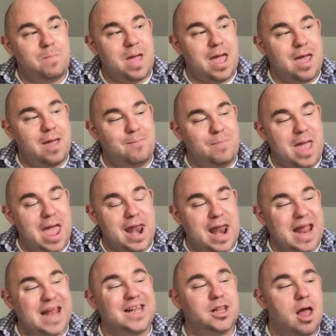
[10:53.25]
and
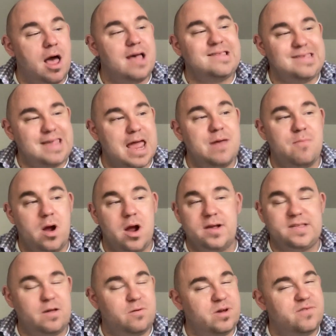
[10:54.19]
I lost 10
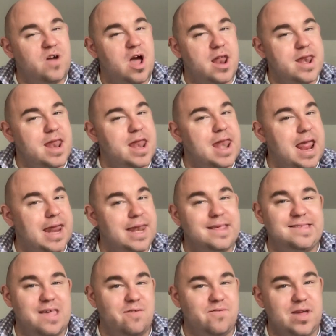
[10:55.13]
marks. I would have gotten an
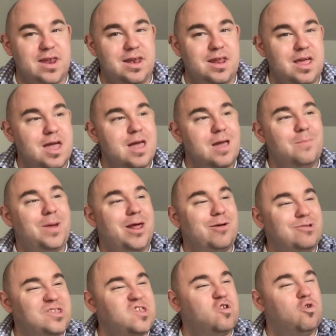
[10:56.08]
87, but I
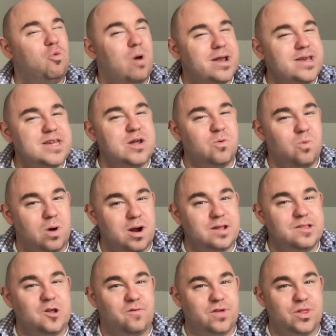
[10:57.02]
was 20
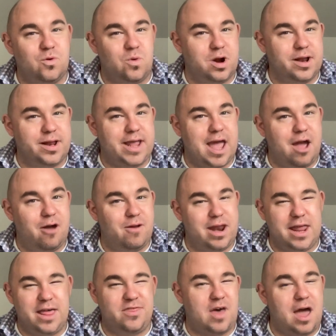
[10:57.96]
words over the word count.
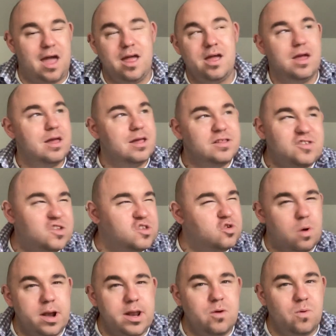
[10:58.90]
And I thought, it's just
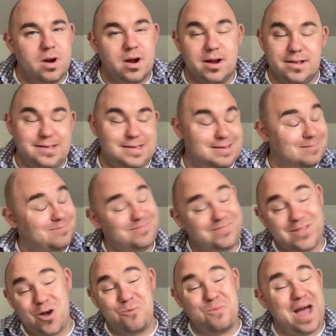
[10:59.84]
20 words.
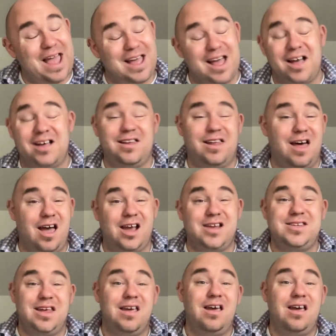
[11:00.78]
Nope, I got clocked